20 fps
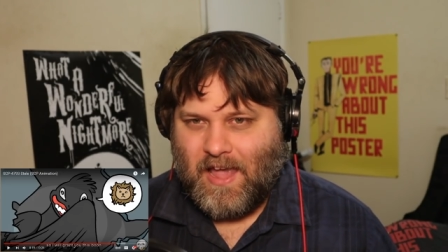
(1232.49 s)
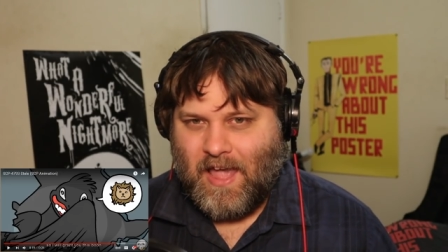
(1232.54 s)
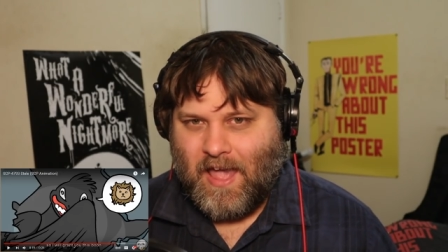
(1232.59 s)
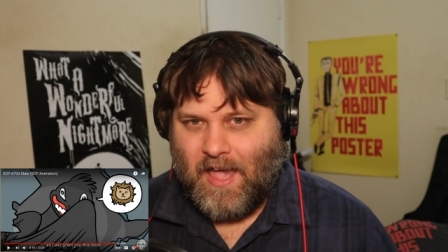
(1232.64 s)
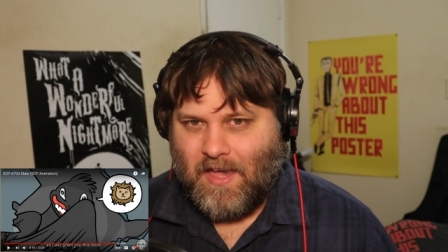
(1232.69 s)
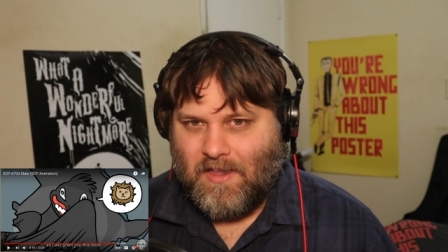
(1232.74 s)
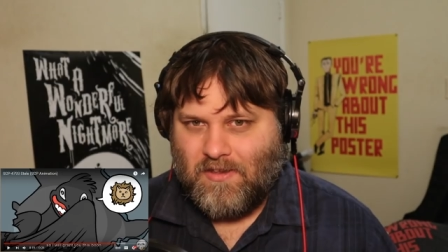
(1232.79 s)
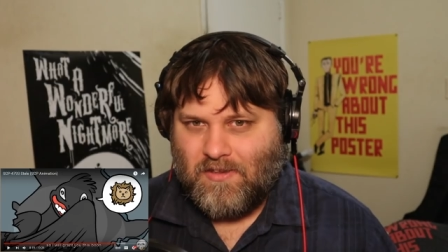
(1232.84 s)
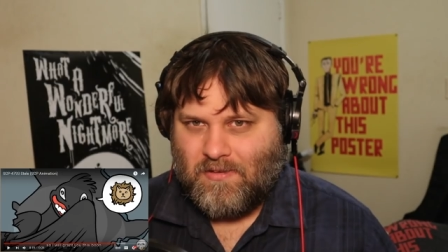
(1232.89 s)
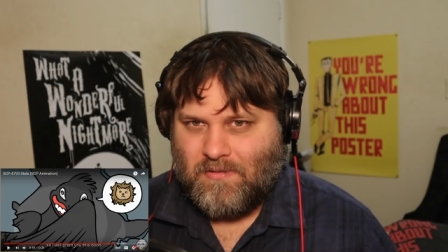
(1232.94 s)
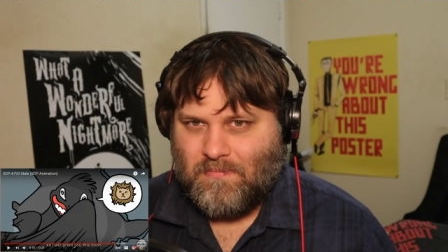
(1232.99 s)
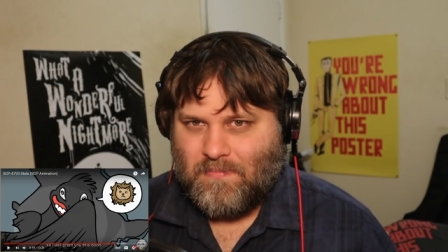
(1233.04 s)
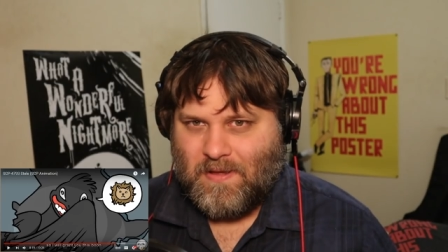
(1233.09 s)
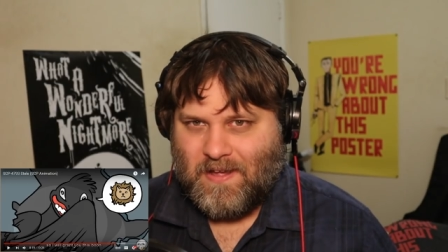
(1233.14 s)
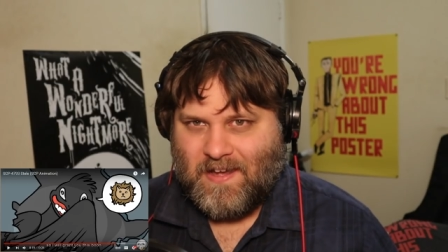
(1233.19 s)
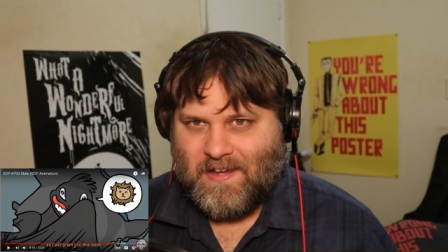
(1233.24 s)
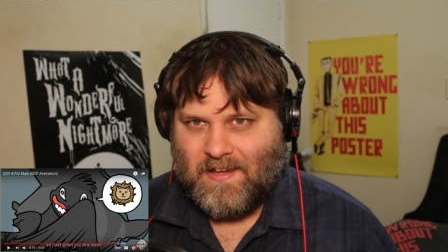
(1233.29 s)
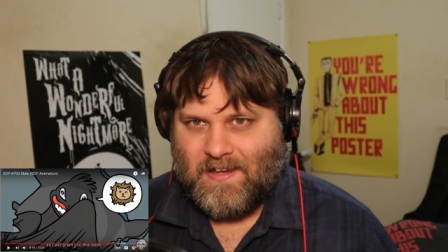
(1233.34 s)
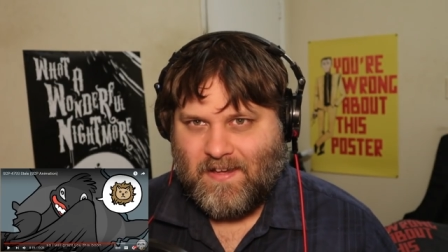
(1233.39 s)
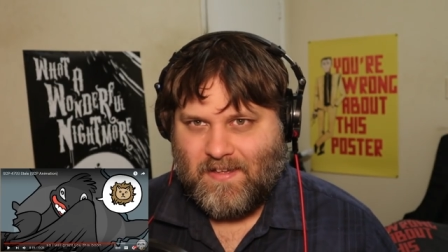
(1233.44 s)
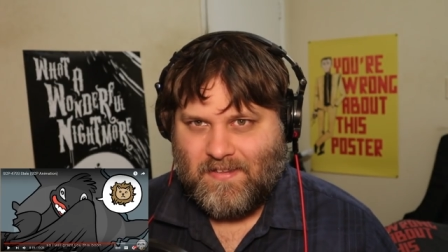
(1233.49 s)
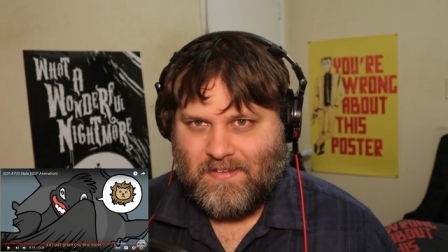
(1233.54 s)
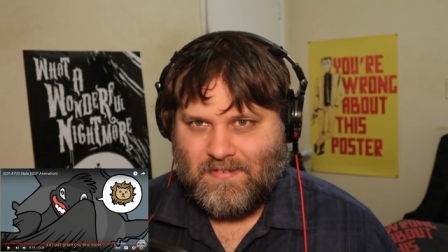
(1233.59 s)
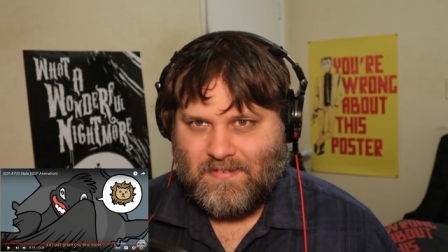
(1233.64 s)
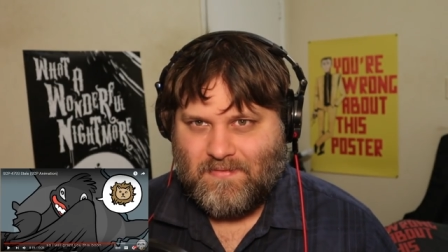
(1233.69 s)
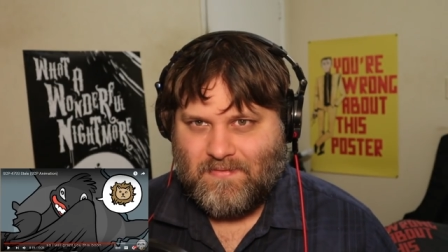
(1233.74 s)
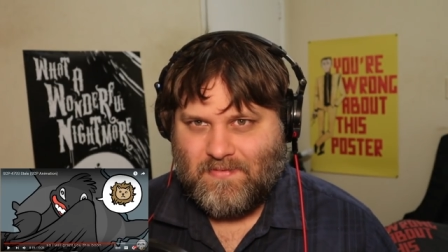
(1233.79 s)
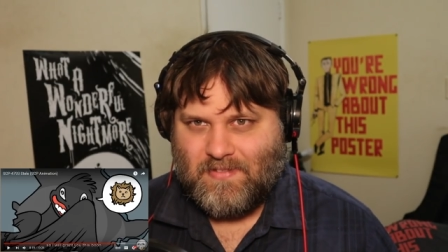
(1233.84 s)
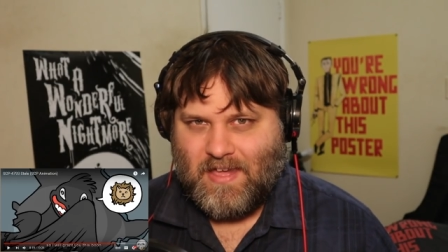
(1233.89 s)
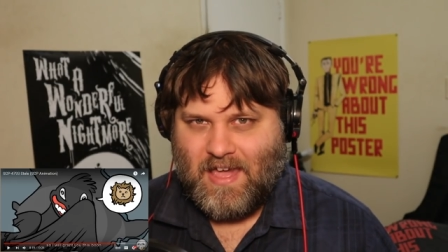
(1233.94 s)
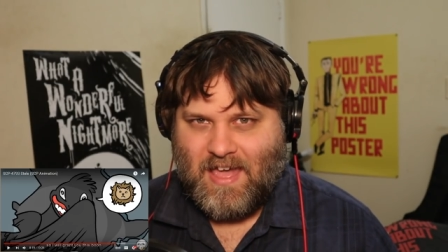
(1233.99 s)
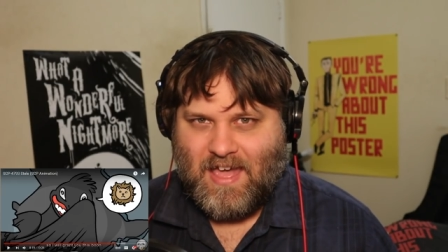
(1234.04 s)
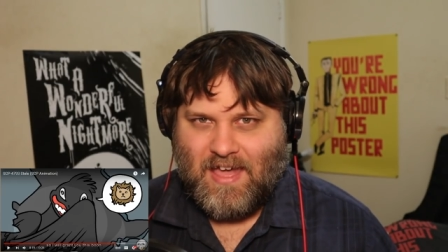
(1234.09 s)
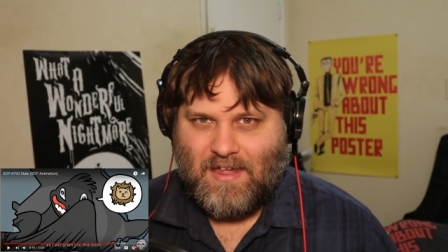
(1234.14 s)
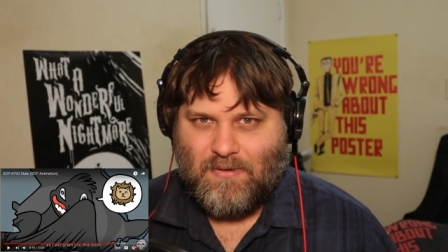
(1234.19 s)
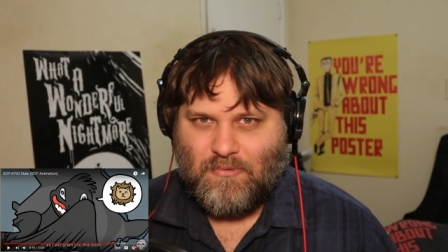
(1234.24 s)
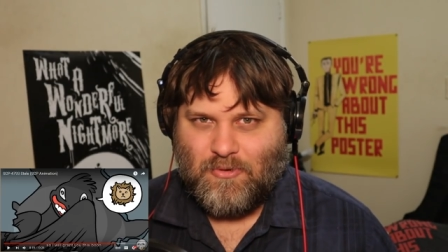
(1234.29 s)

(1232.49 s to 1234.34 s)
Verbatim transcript: and because of that,